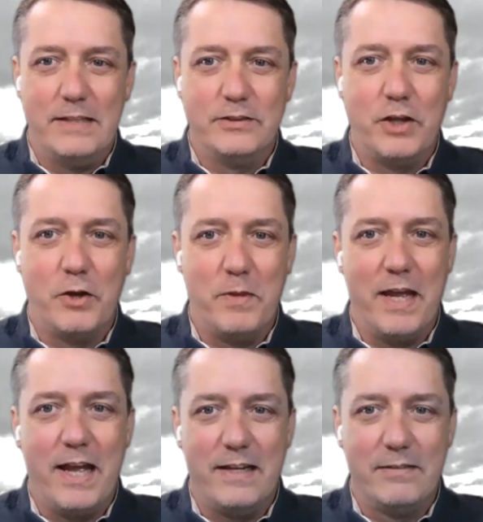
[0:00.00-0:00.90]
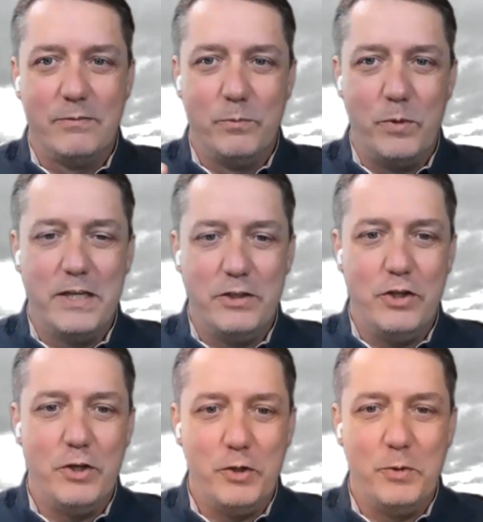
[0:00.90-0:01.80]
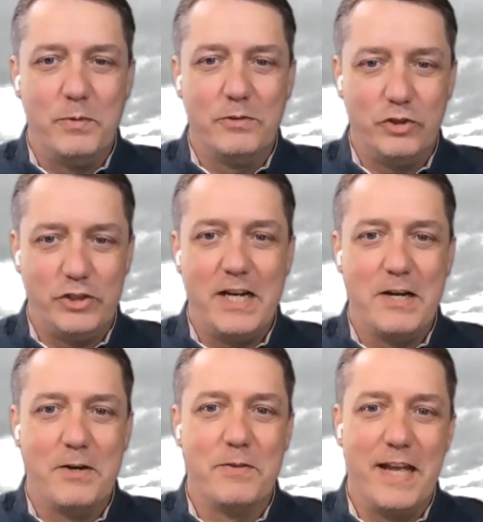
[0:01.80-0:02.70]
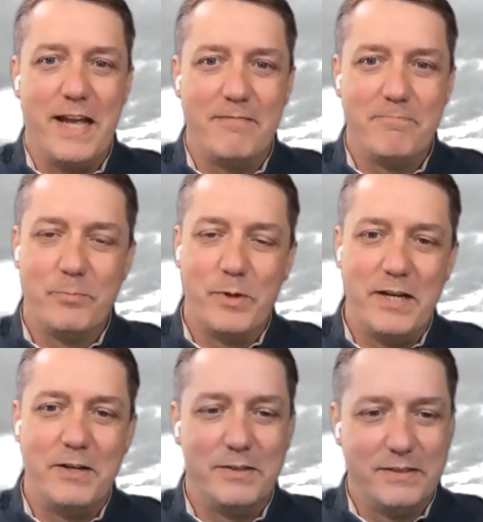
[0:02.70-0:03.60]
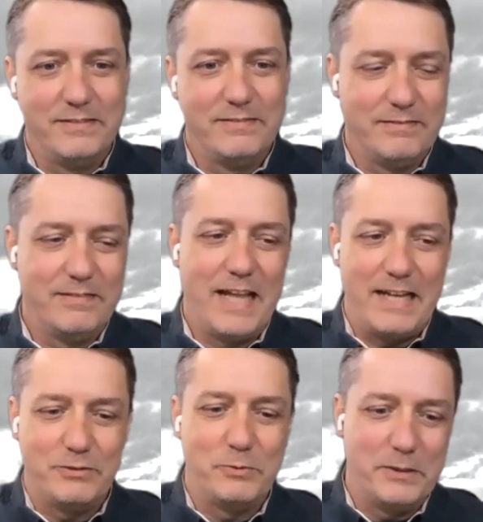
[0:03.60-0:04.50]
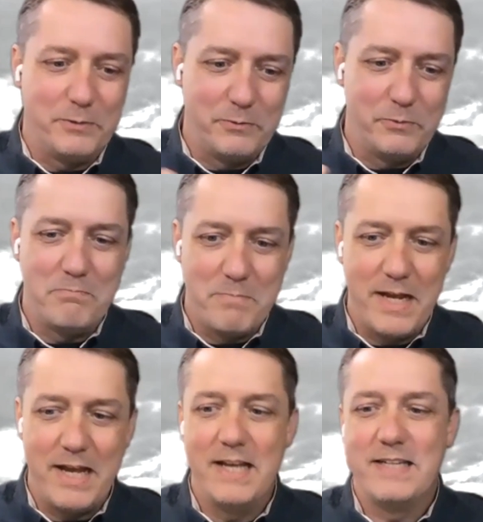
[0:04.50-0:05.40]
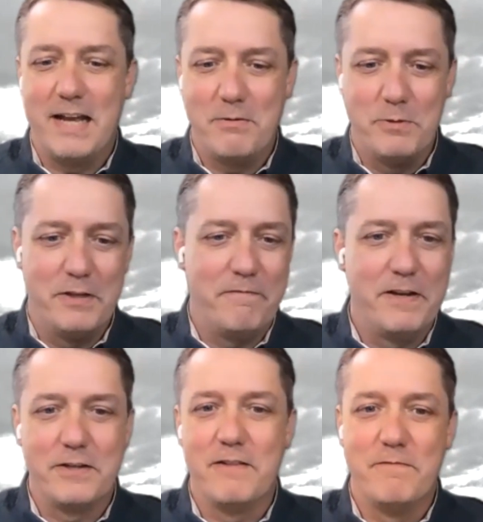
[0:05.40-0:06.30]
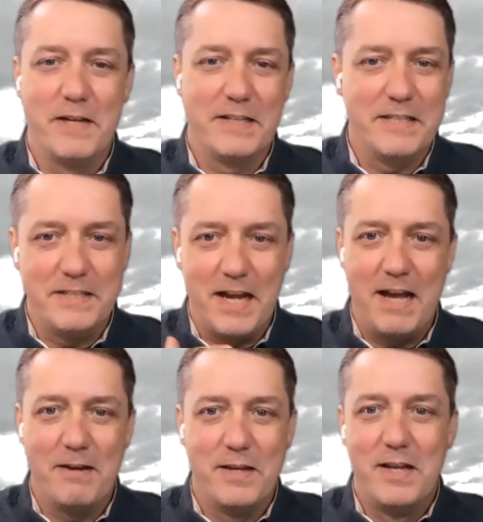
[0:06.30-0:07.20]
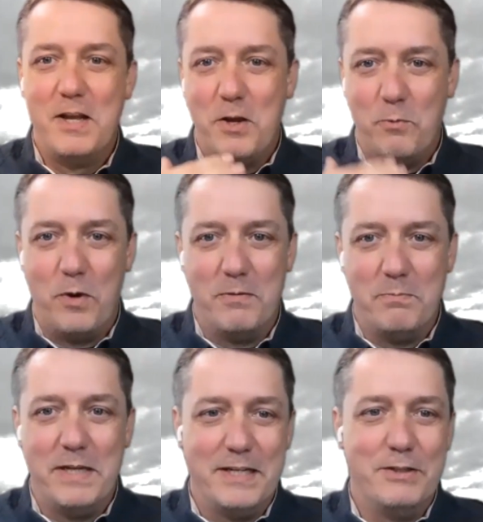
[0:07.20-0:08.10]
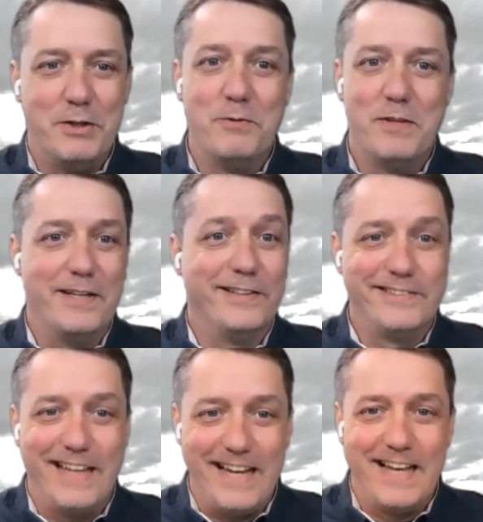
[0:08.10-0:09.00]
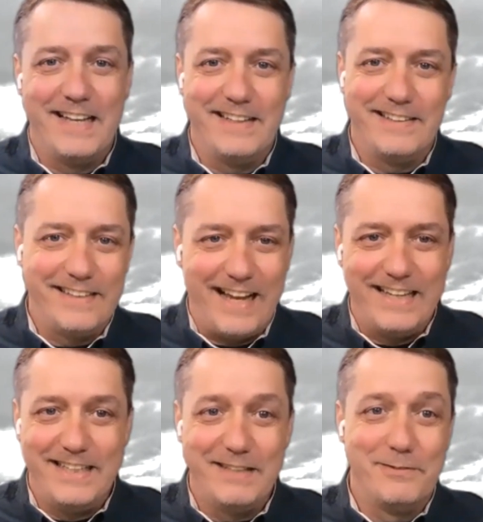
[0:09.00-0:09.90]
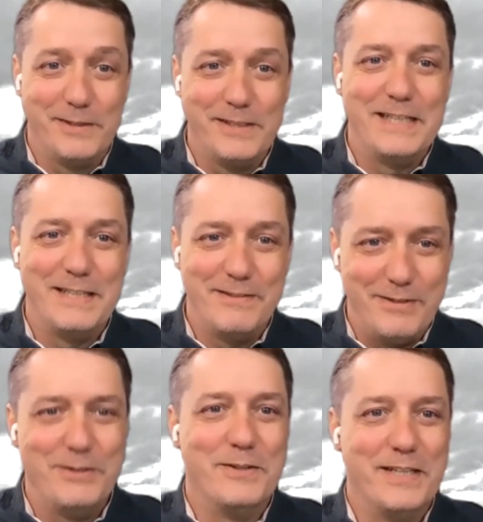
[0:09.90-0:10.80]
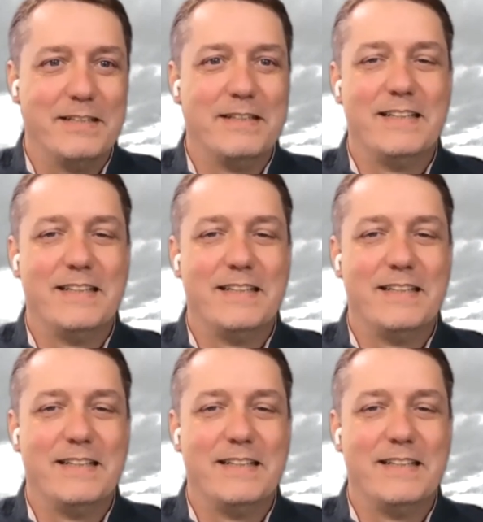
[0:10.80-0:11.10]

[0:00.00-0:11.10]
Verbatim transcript: so that when you share that, well, last week when we met, I really felt convicted. God wanted me to do this, and I didn't really do it,